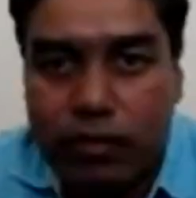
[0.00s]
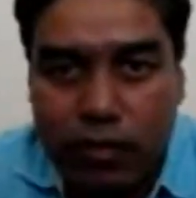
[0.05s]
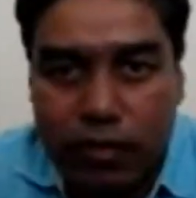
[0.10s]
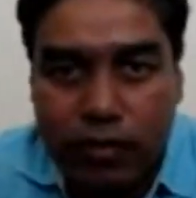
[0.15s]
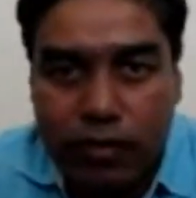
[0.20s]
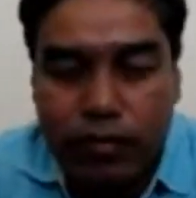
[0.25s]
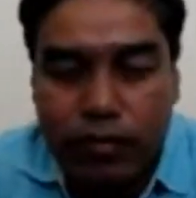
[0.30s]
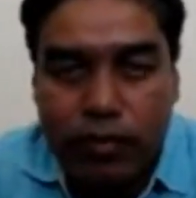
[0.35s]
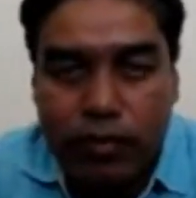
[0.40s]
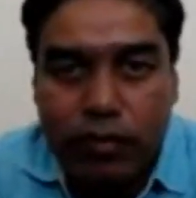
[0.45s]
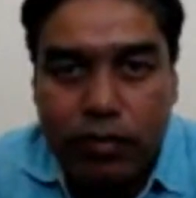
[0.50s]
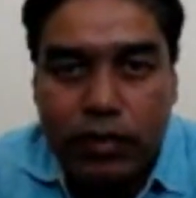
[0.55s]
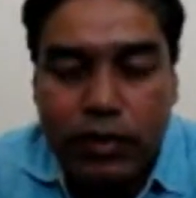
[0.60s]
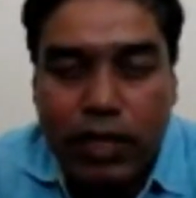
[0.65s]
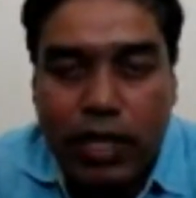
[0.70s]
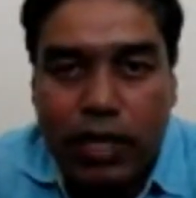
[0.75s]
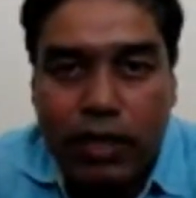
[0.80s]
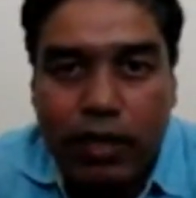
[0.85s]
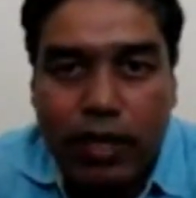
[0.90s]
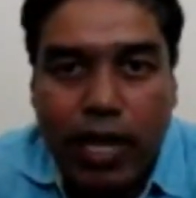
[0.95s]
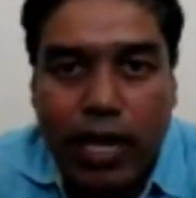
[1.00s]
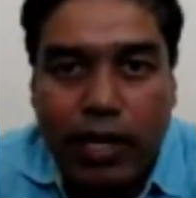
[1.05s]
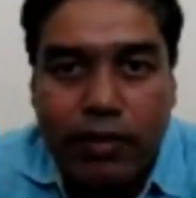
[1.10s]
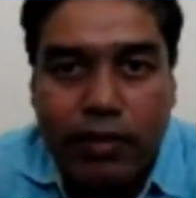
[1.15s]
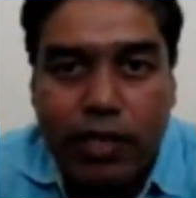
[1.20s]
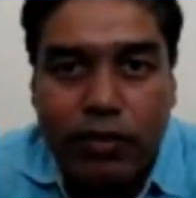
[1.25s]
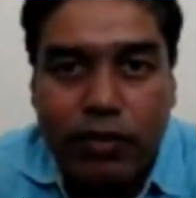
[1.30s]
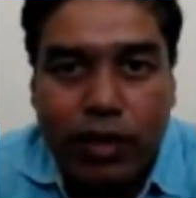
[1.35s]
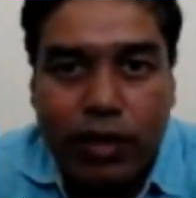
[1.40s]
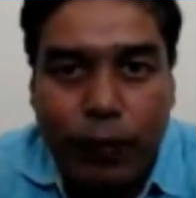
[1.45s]
The answer to the
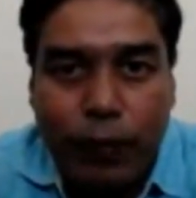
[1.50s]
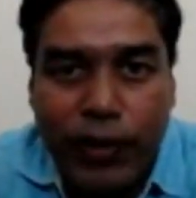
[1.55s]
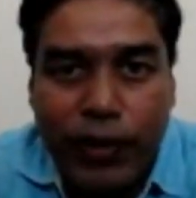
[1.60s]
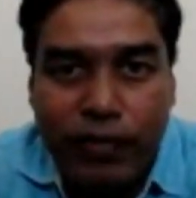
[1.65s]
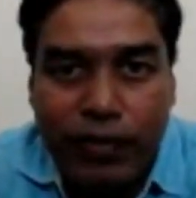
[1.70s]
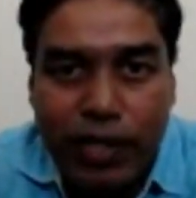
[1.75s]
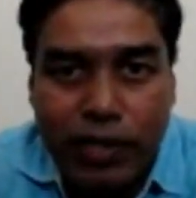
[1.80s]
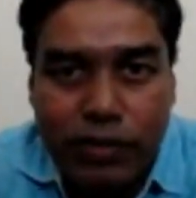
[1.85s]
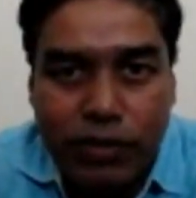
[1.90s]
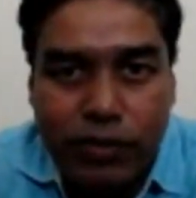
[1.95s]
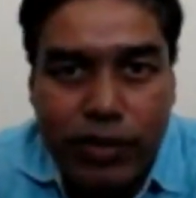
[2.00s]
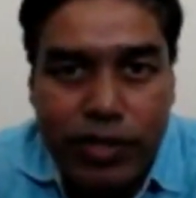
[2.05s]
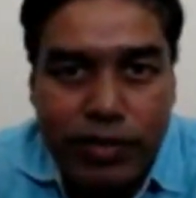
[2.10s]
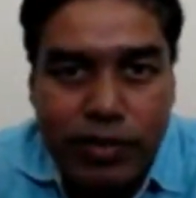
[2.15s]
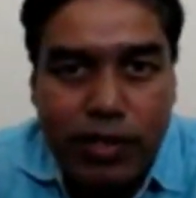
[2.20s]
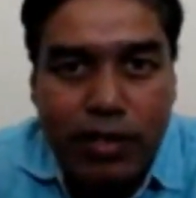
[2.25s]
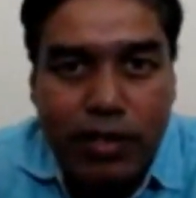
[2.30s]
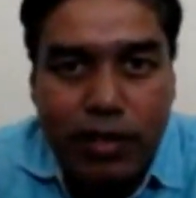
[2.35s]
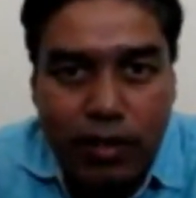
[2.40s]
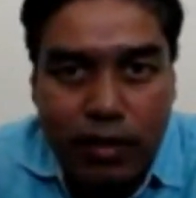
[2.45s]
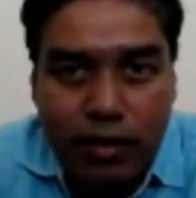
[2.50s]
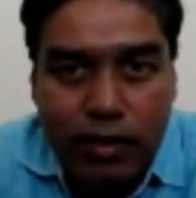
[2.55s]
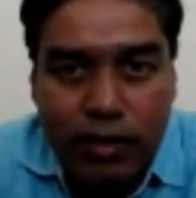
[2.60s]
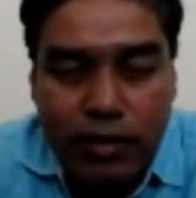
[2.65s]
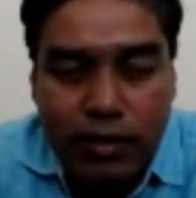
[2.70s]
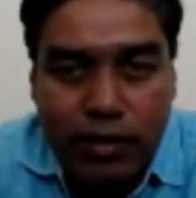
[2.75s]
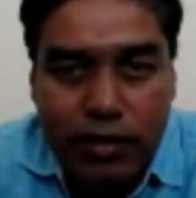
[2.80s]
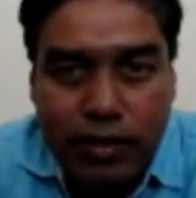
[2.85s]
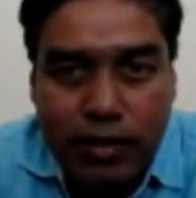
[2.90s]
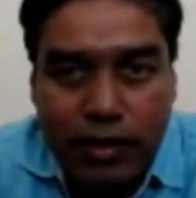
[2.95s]
previous question. This is
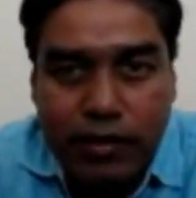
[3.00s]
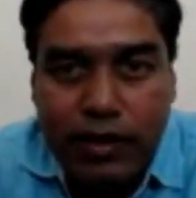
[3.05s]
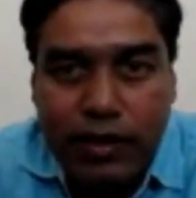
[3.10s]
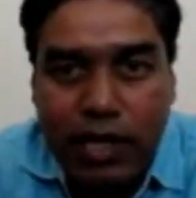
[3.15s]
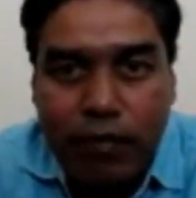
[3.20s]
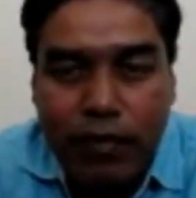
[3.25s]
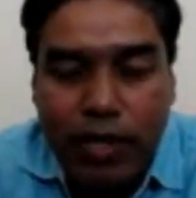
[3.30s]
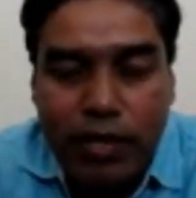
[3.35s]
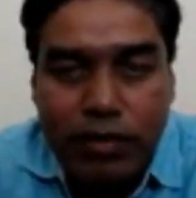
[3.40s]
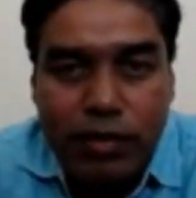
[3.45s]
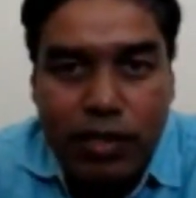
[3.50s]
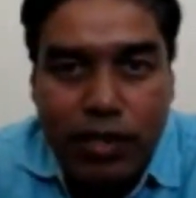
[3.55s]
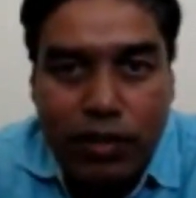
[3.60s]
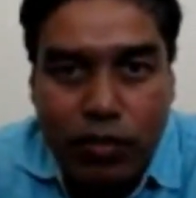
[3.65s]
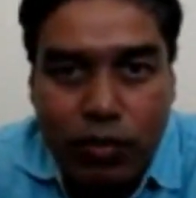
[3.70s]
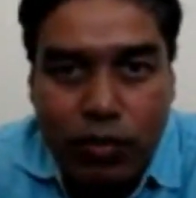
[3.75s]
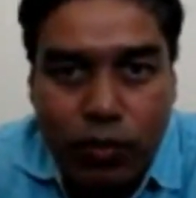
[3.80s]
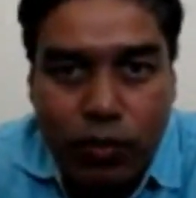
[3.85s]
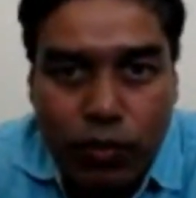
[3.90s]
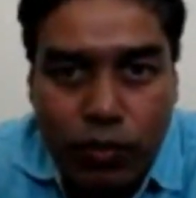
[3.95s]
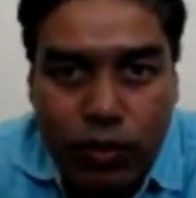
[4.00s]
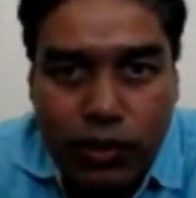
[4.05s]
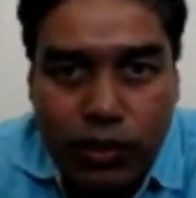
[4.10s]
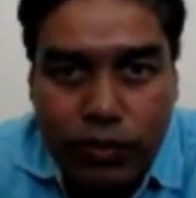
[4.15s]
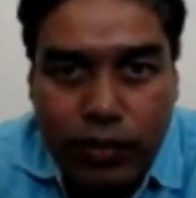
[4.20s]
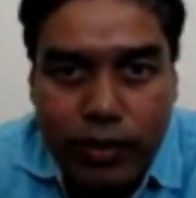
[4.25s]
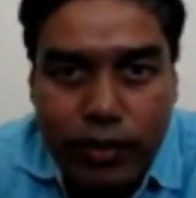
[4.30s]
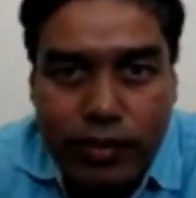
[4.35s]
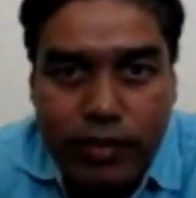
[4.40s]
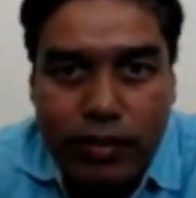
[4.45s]
the same answer to this
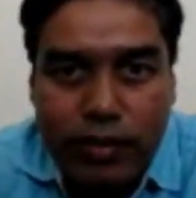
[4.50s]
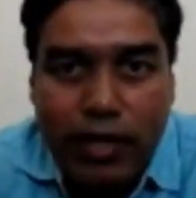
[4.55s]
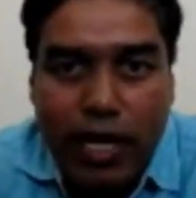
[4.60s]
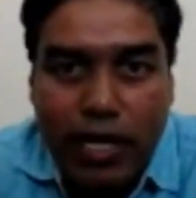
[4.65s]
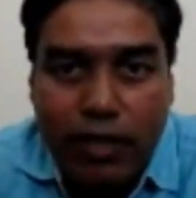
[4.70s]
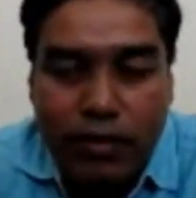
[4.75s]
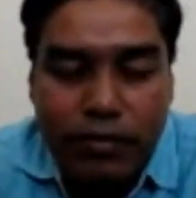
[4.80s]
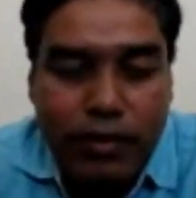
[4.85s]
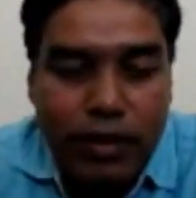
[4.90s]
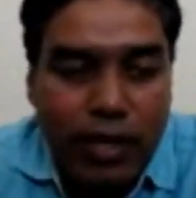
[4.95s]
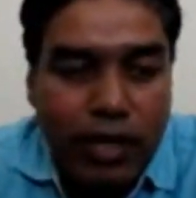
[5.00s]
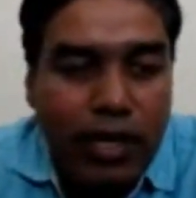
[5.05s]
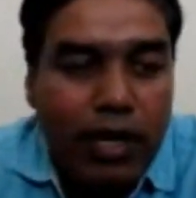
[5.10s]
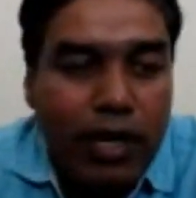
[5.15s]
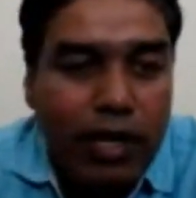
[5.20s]
question as well.